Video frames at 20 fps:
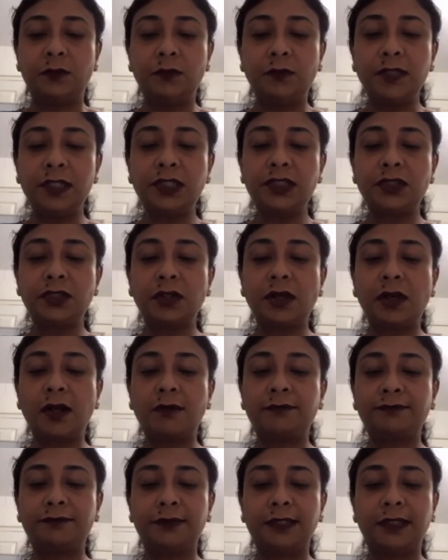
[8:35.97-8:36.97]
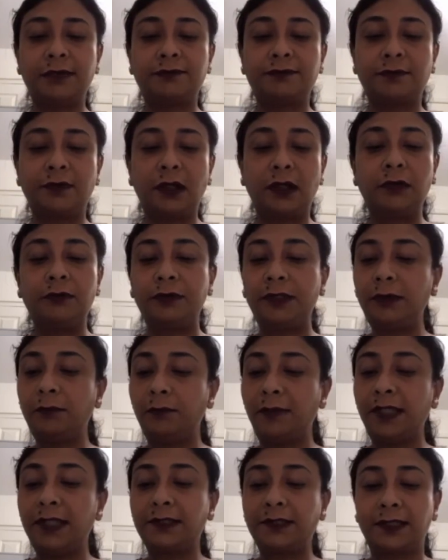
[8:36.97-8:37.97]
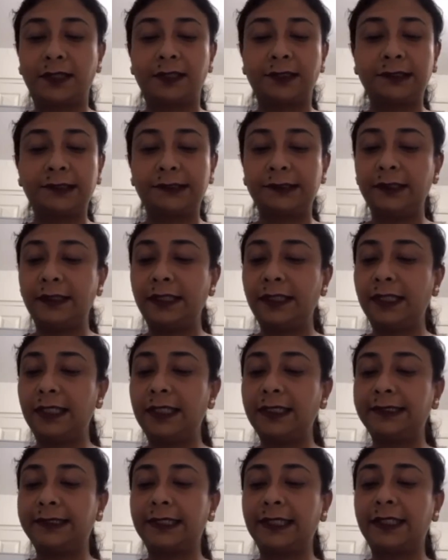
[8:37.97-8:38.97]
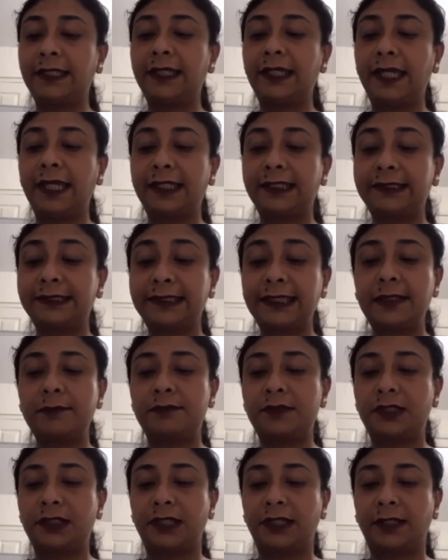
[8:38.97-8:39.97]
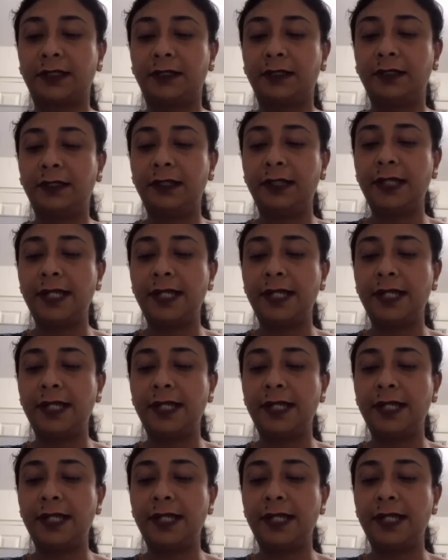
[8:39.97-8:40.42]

Which of the following metals is an exception